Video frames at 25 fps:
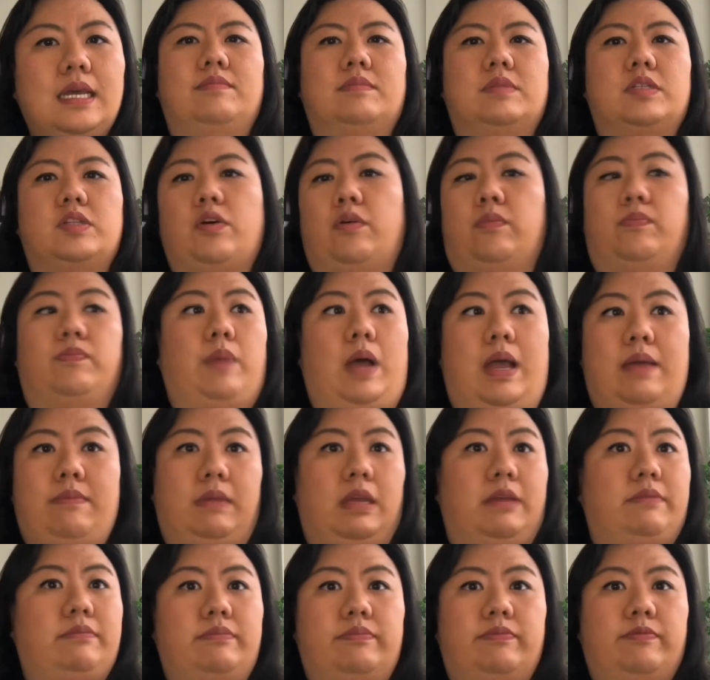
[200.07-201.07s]
So I
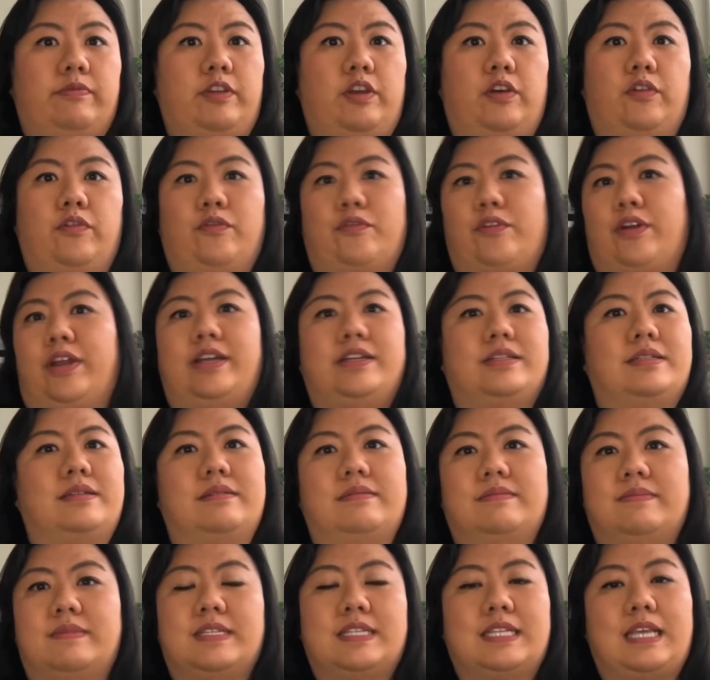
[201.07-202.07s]
mean, feel free
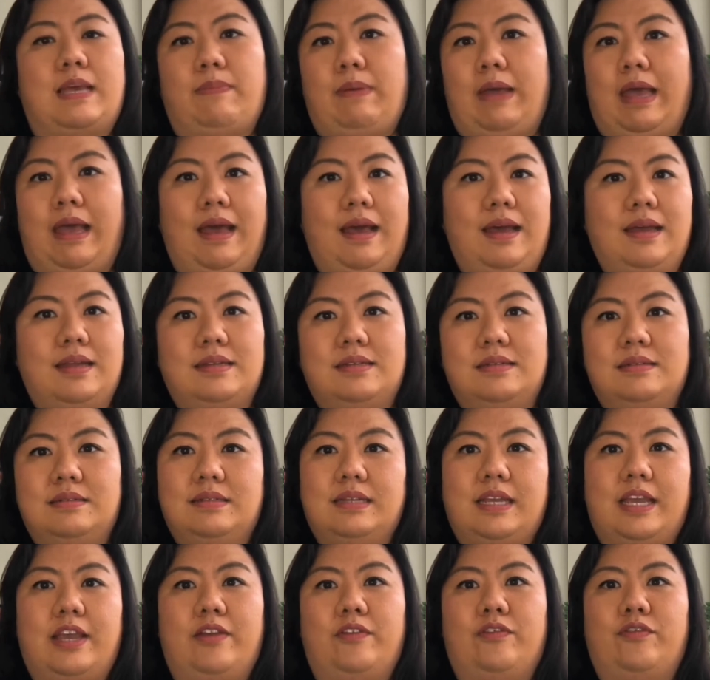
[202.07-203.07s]
to skip ahead
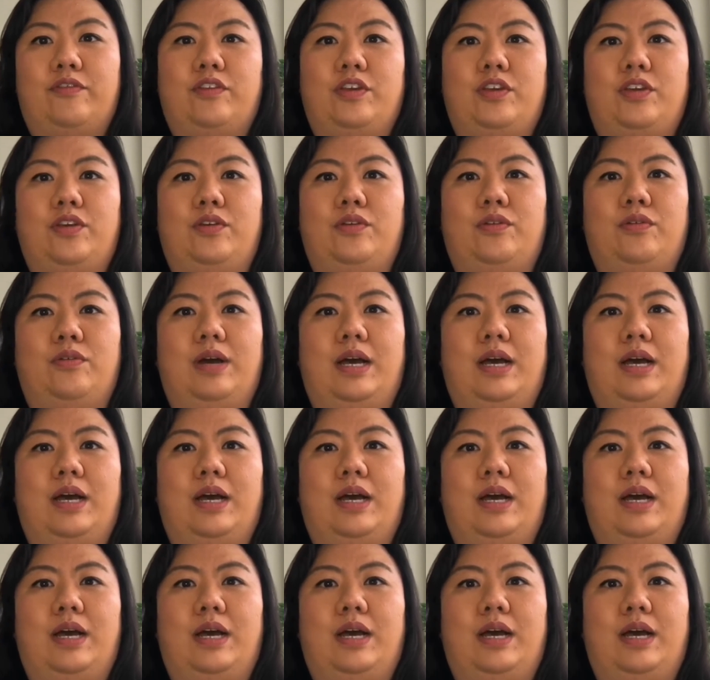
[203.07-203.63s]
if you've